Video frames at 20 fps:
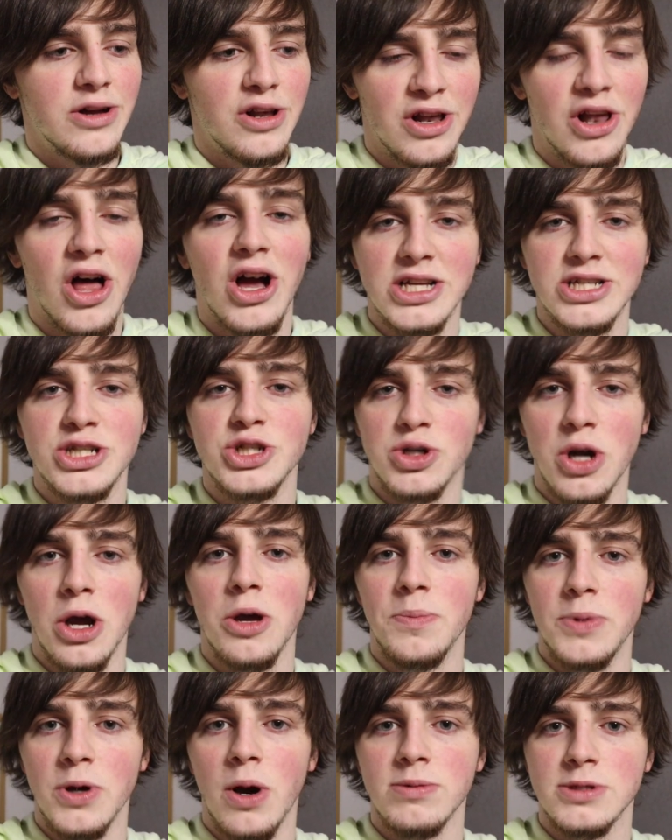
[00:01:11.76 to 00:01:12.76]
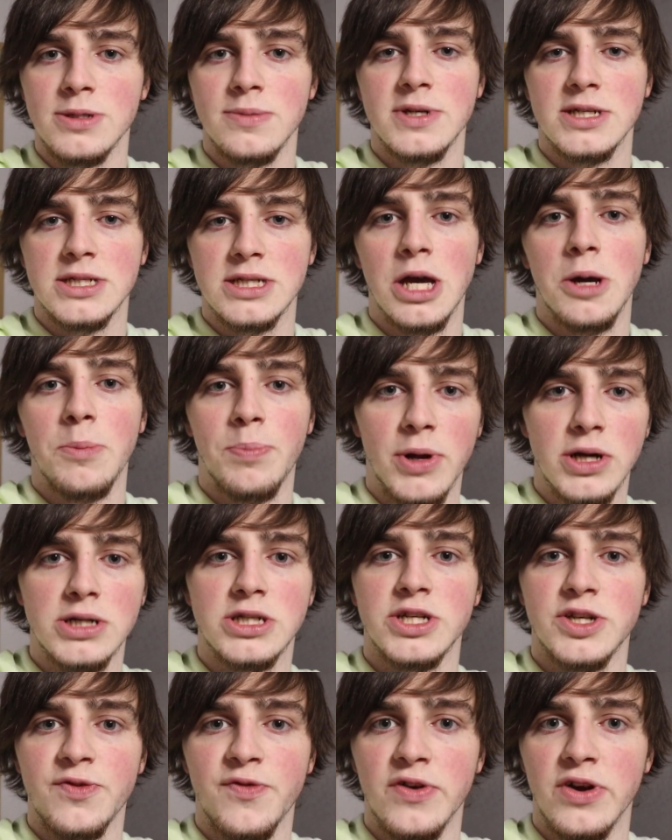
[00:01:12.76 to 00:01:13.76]
like to try and be optimistic, but I
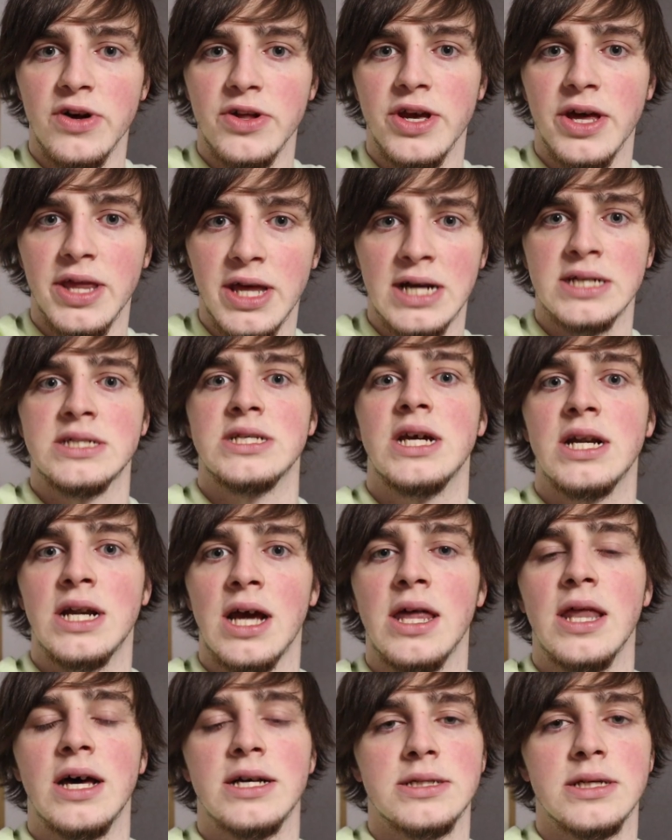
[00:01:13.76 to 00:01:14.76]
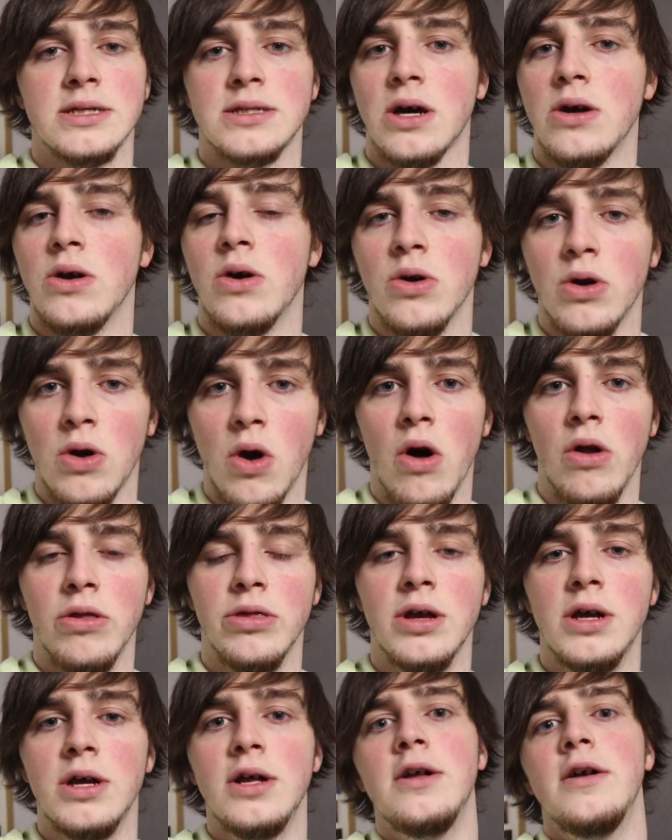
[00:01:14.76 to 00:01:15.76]
just feel that that's it now. That's the title
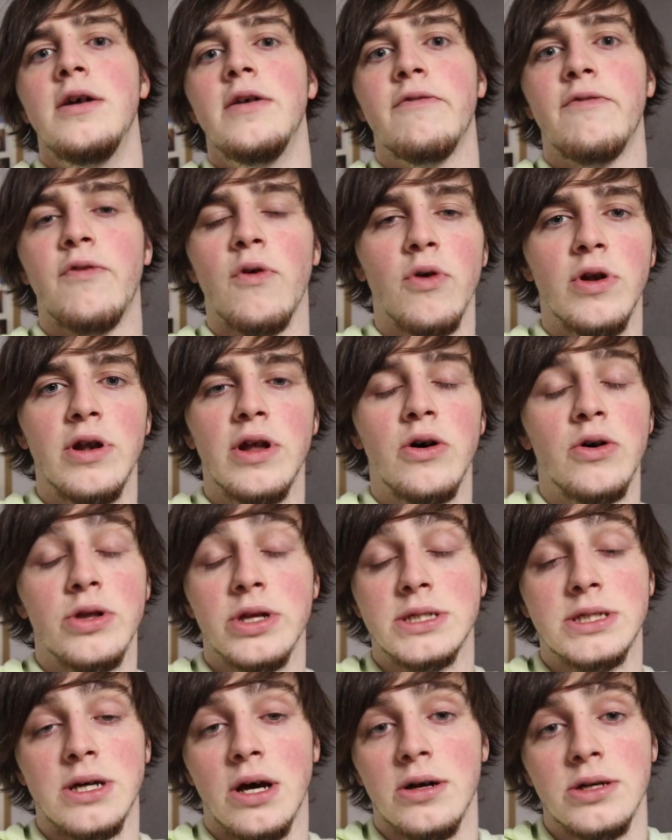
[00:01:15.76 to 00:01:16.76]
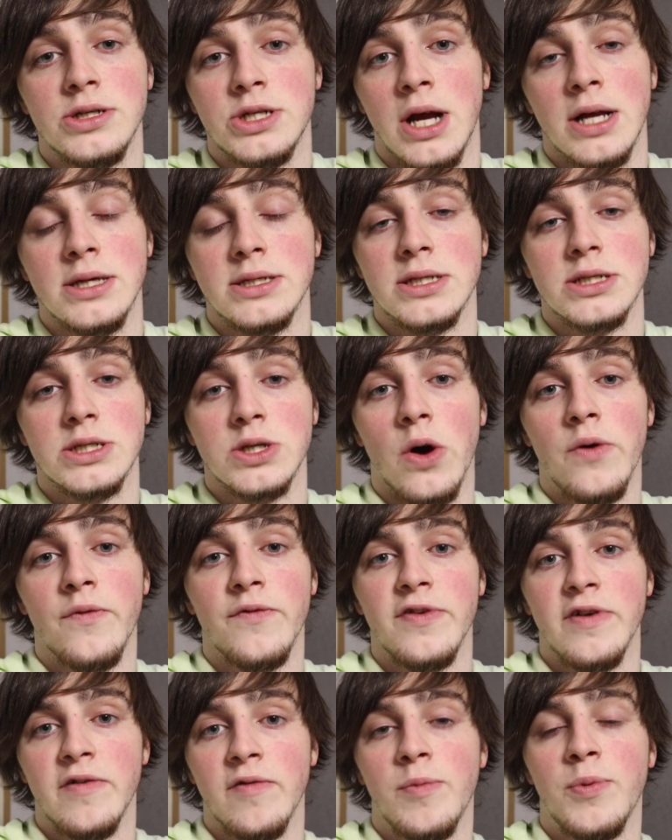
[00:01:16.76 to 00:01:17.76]
gone. For all the title chances
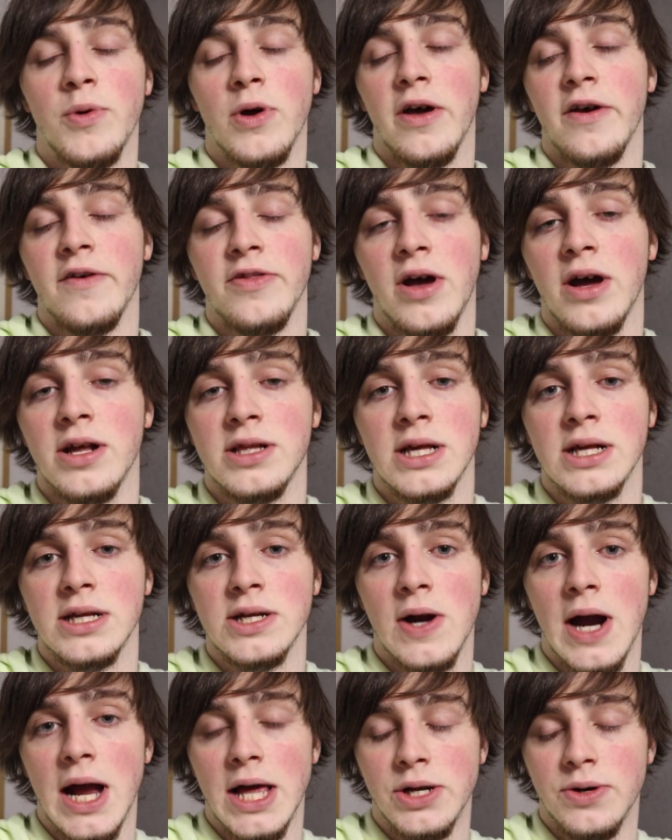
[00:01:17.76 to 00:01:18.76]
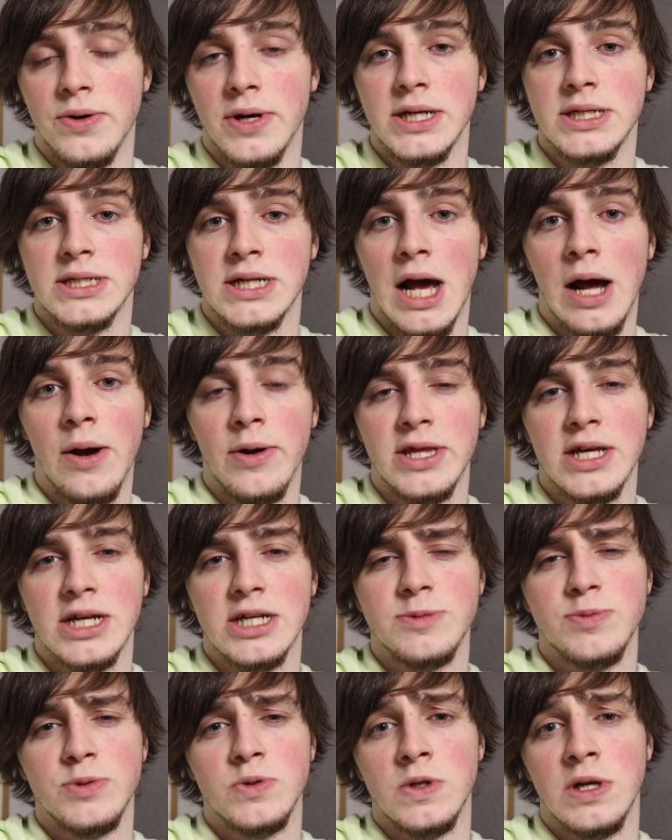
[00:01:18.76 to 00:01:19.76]
gone for Liverpool. I think they're out of the race now. I think
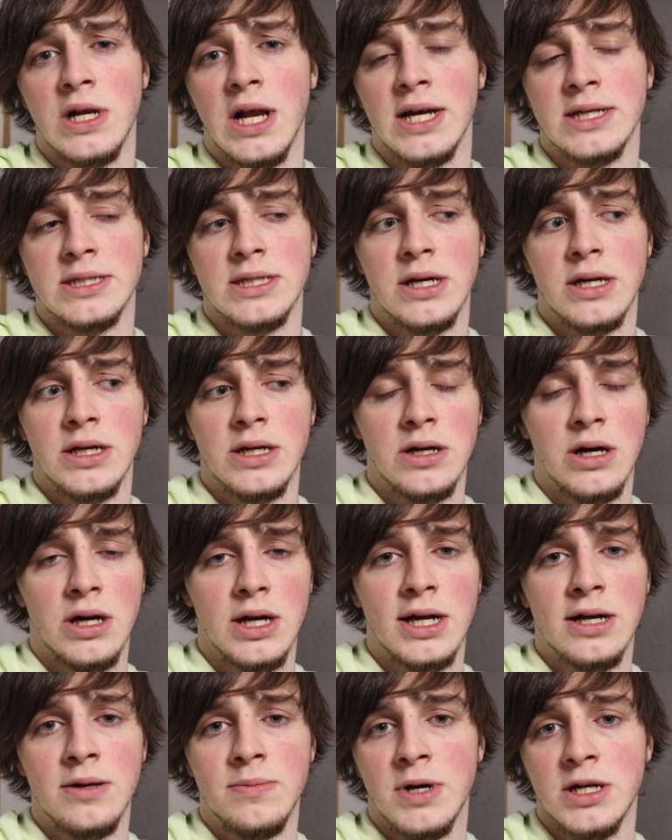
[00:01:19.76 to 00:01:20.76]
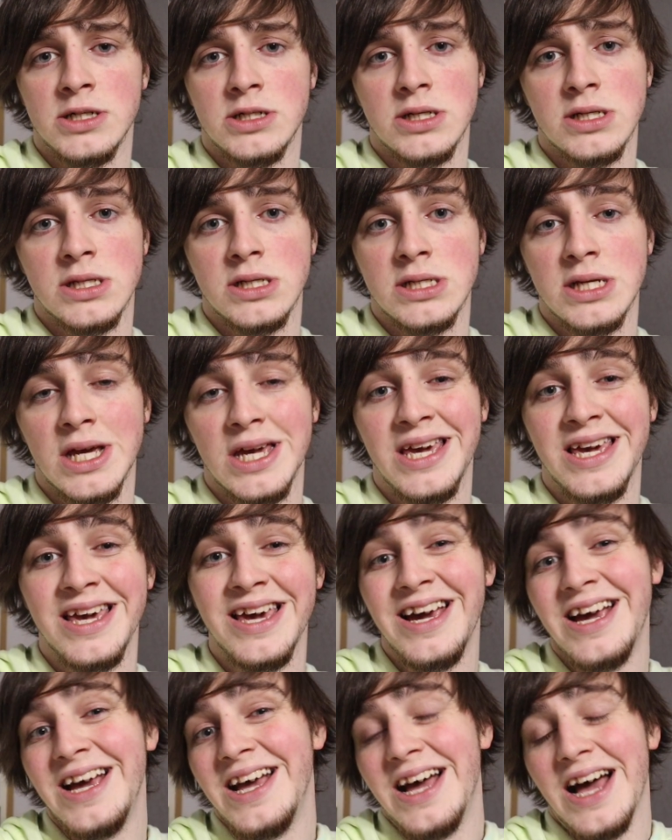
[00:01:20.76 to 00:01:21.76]
it's between Leicester United and Manchester
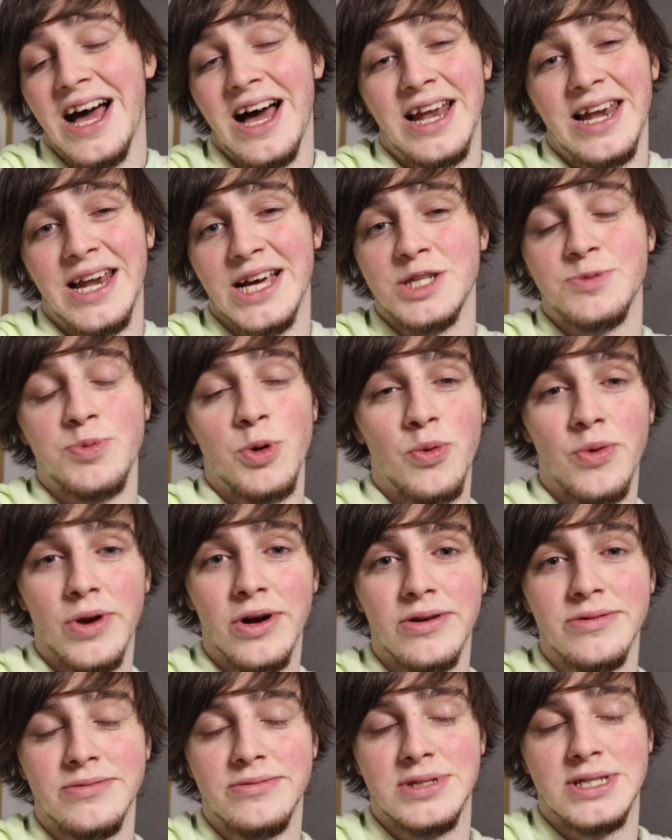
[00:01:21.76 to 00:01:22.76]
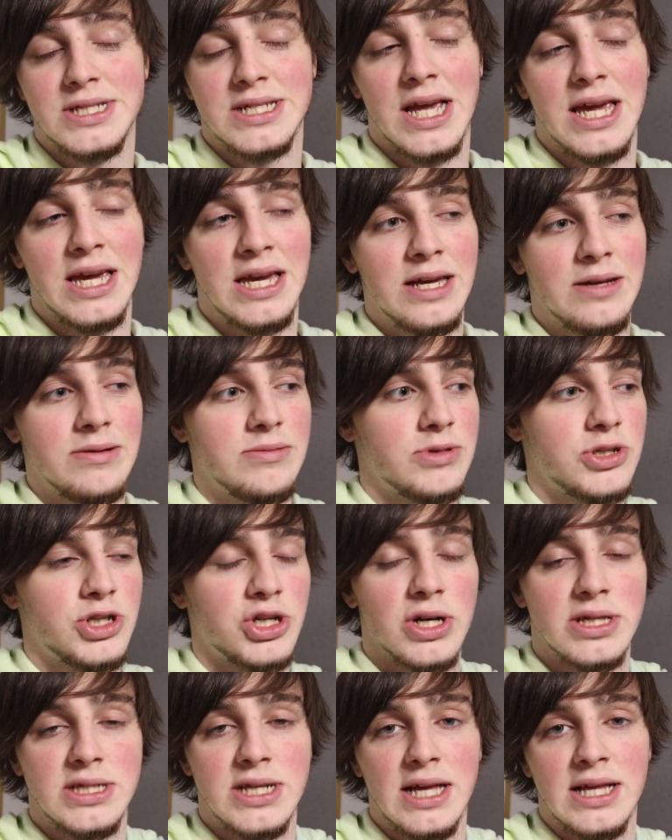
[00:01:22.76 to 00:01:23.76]
City. And let's be real, City
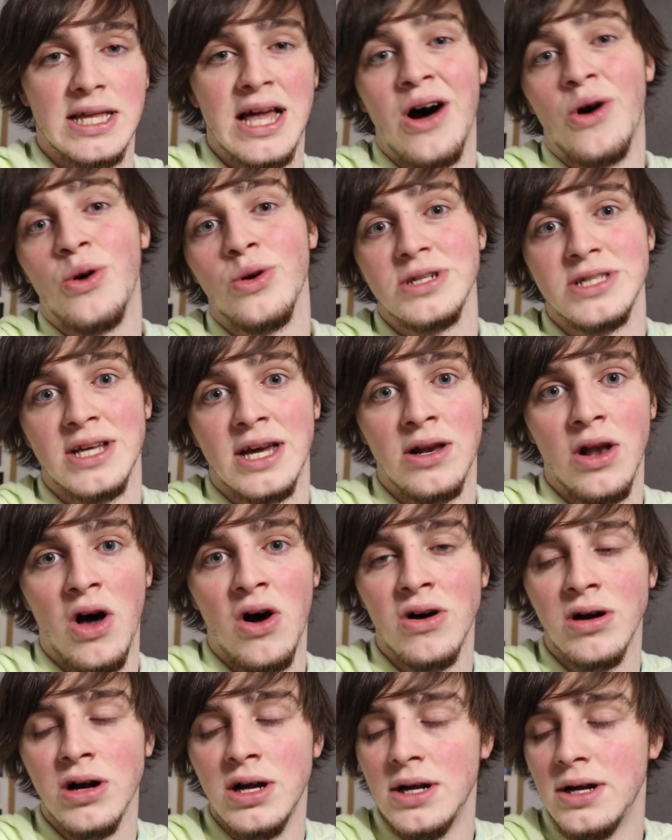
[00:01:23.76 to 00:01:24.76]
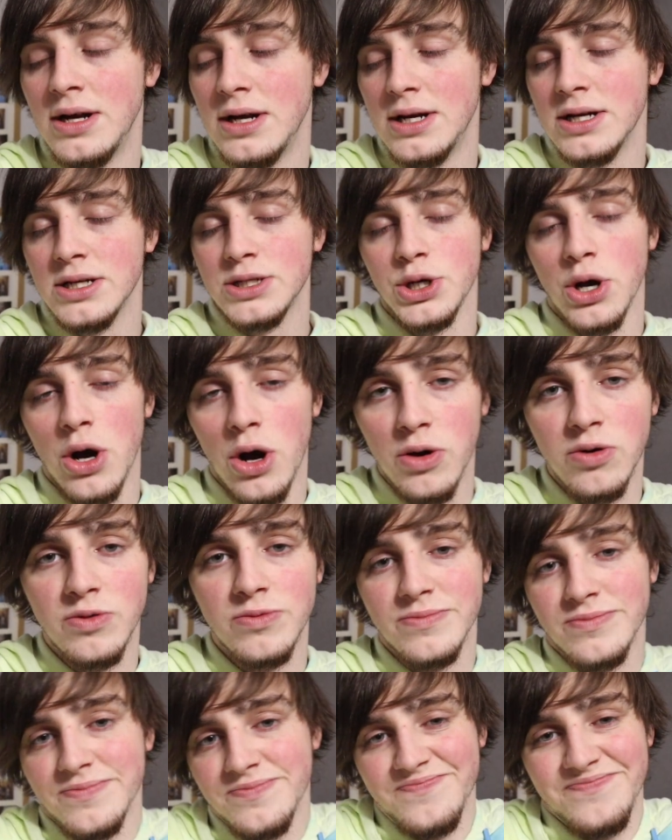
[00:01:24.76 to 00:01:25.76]
should take that all day long.
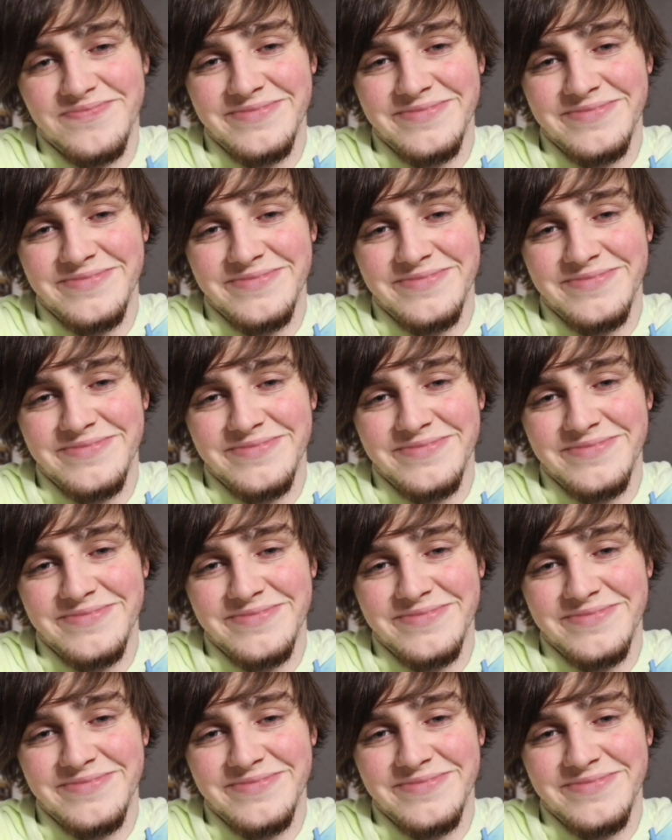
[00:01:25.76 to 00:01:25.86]
So